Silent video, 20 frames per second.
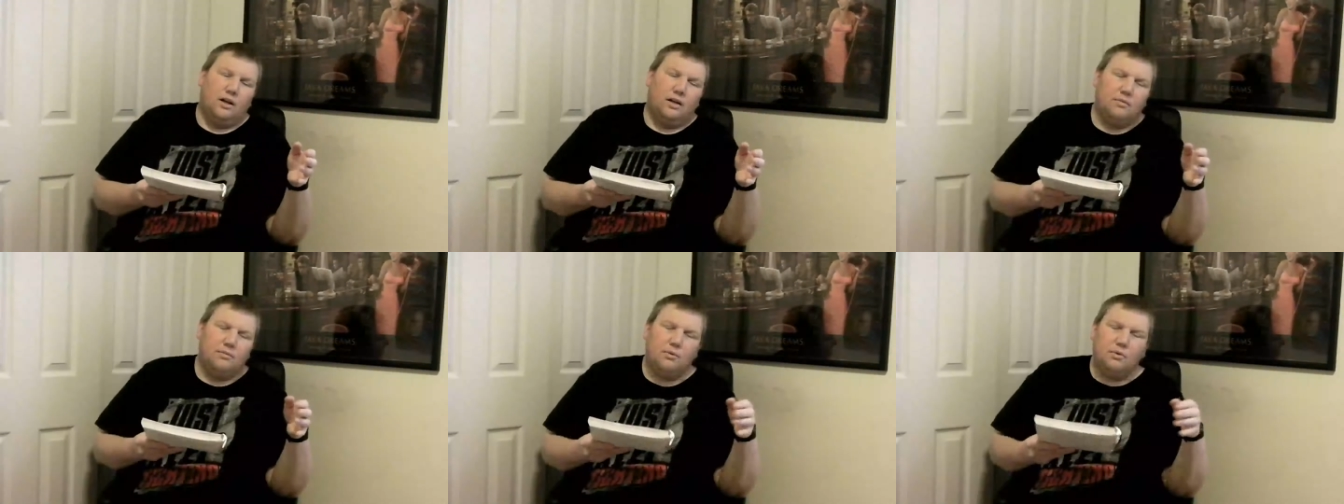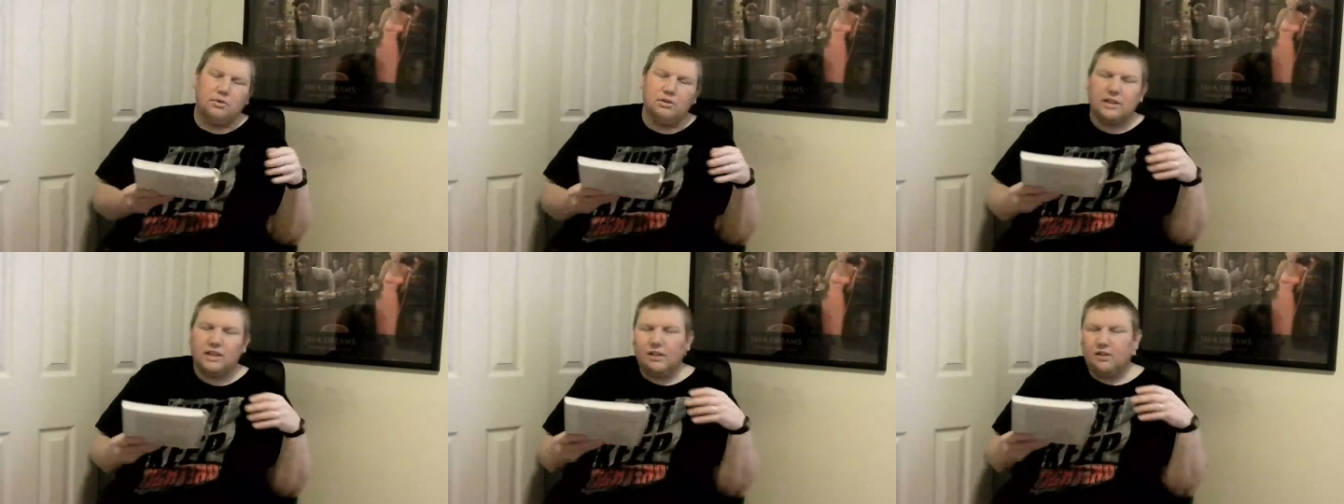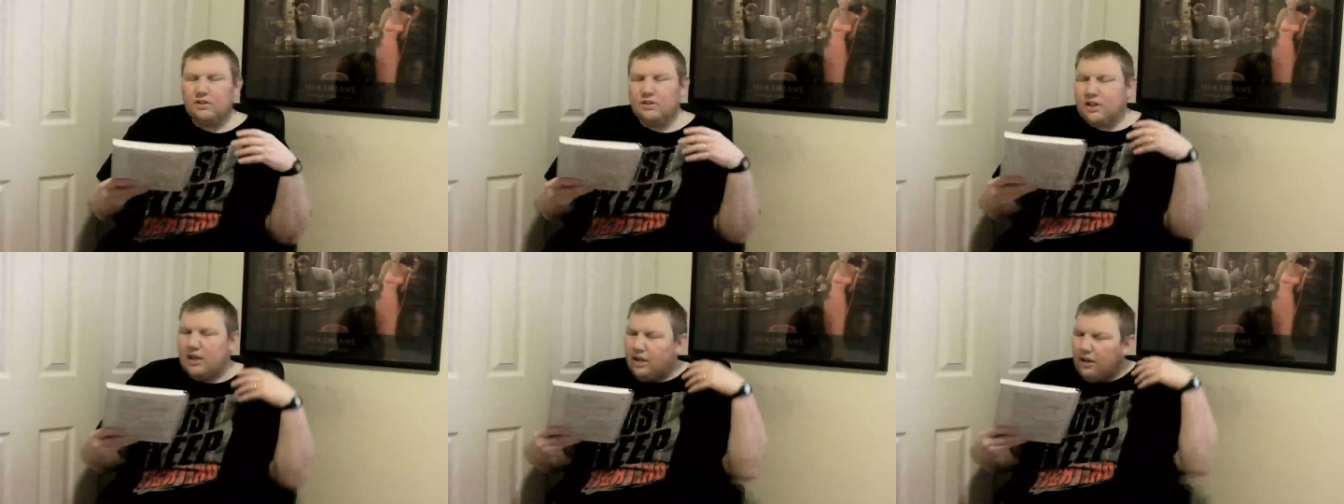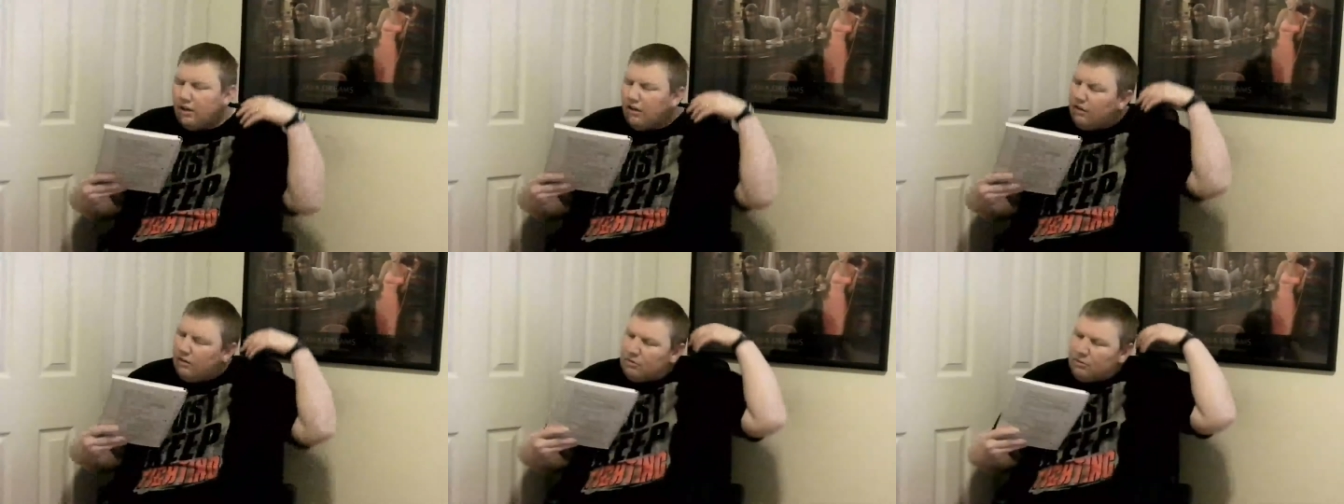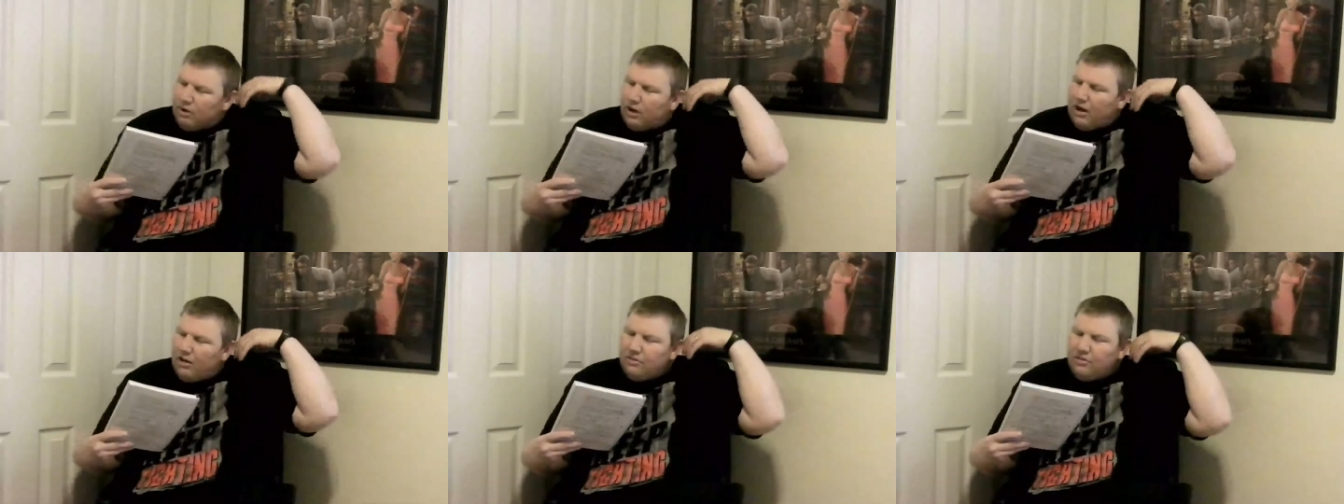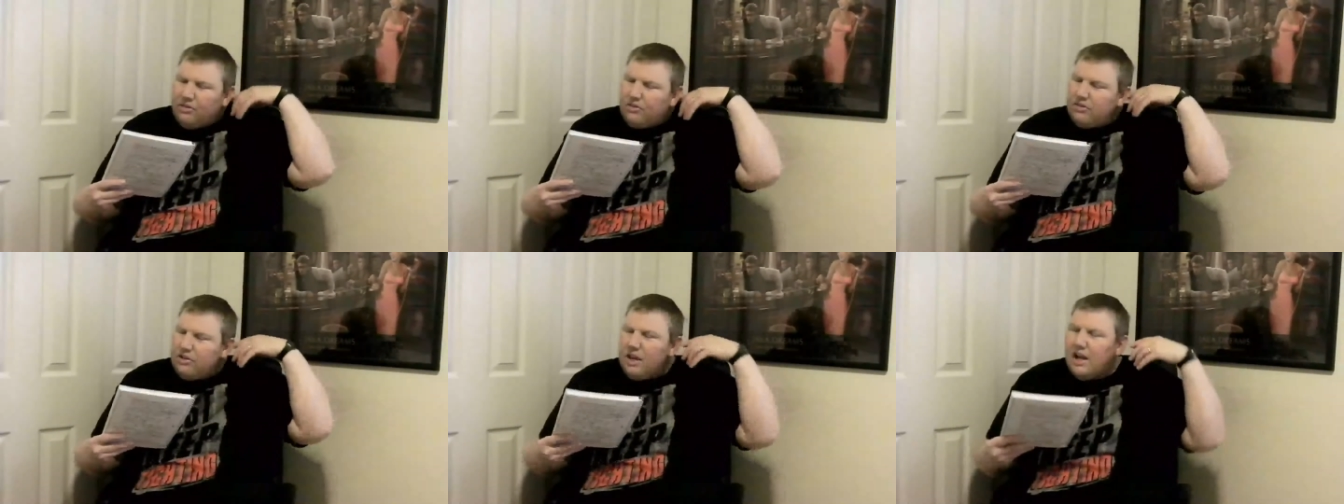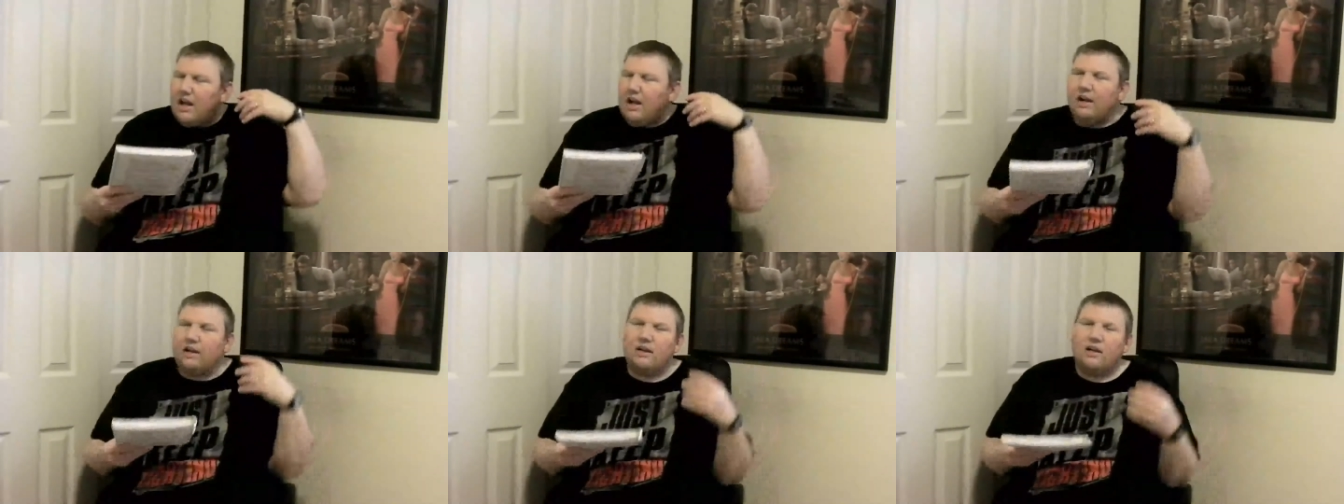Moose had a chair around the
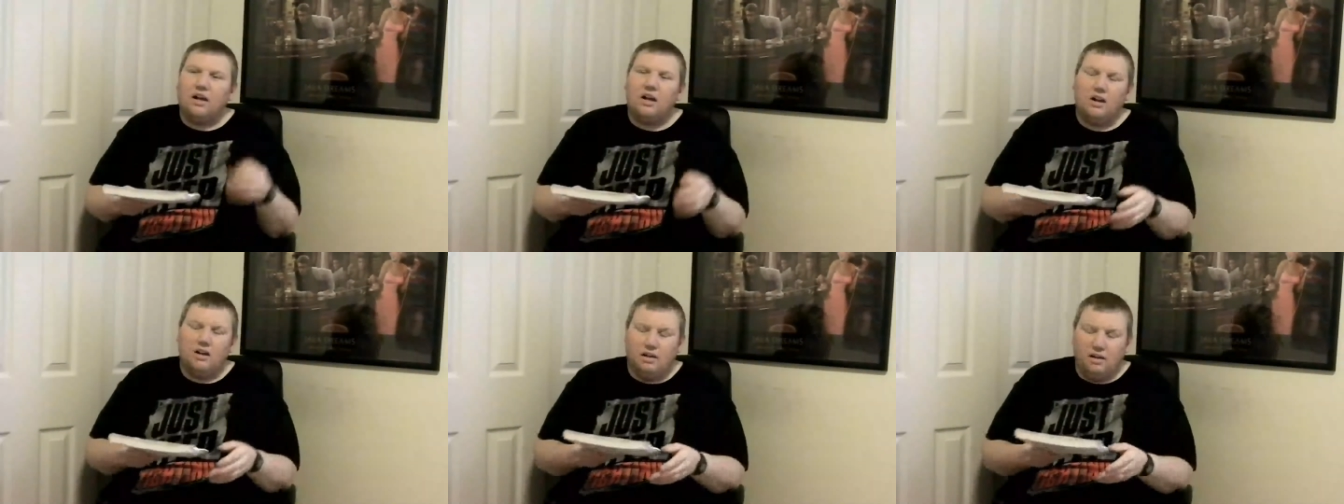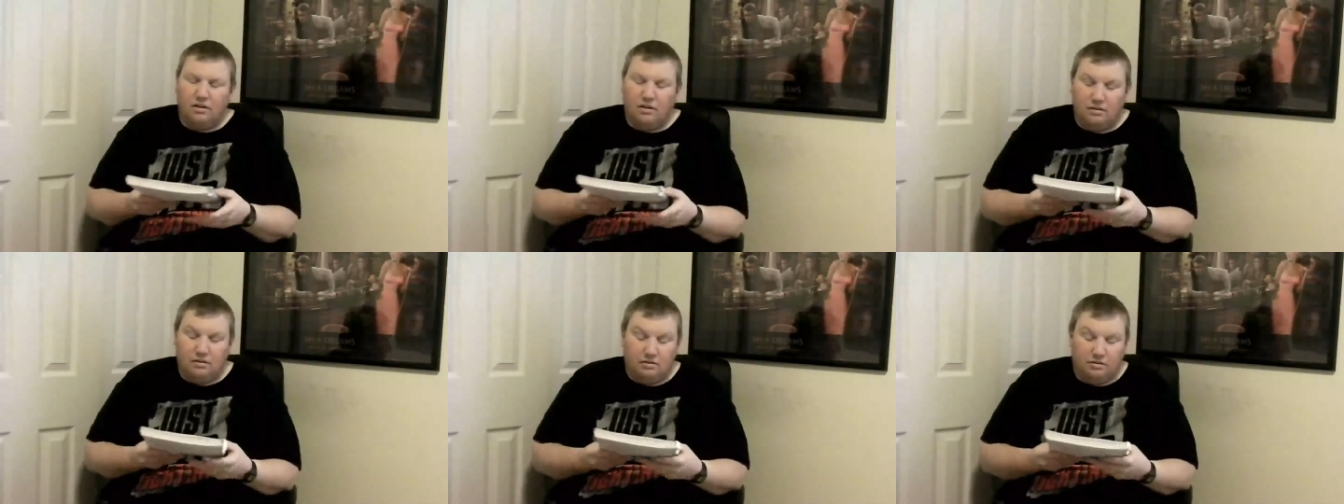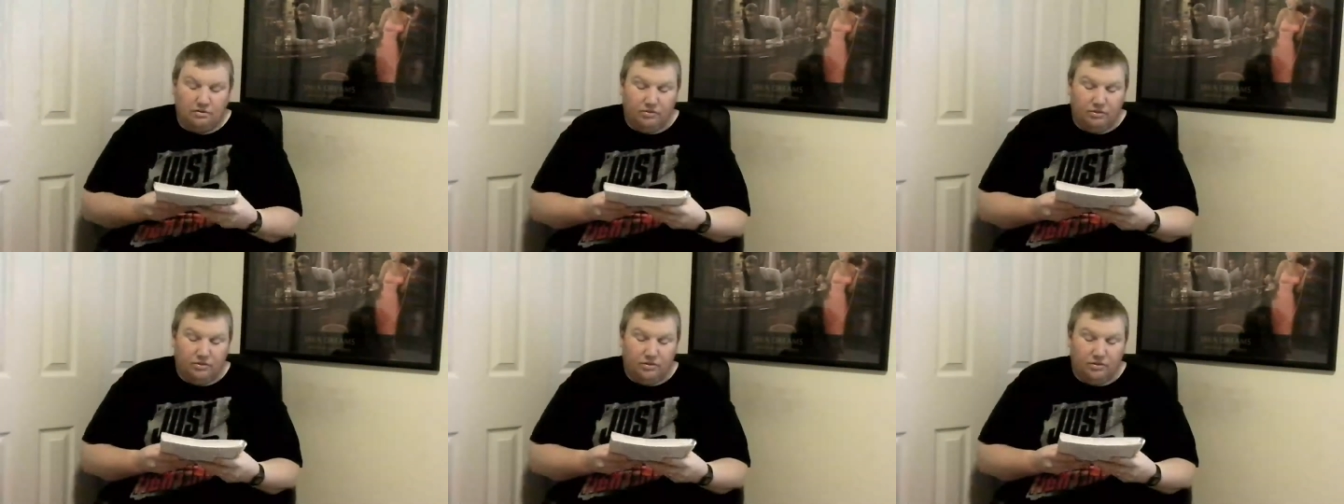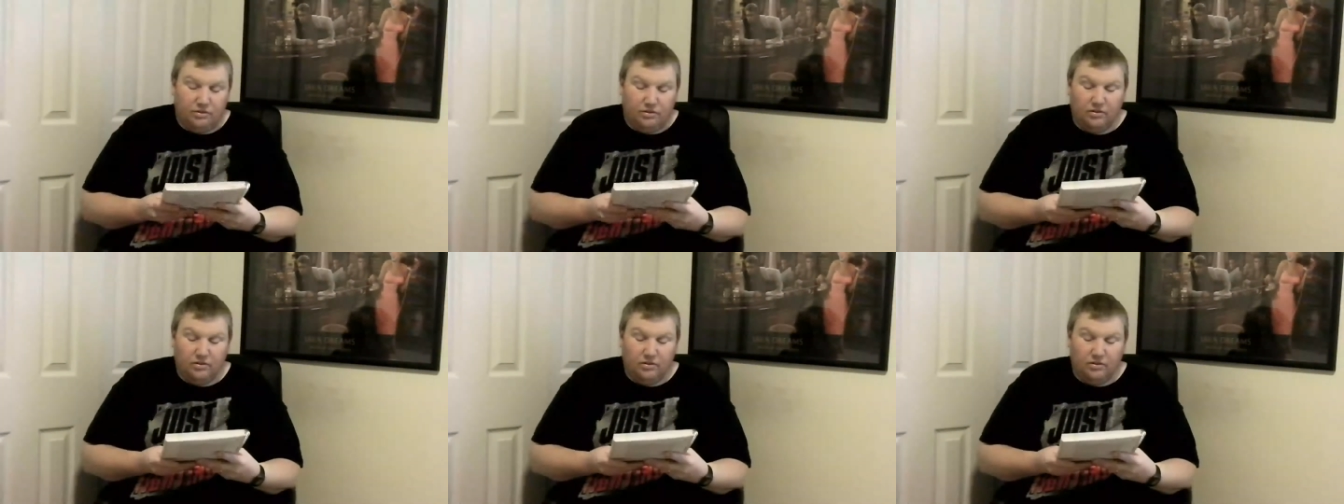neck of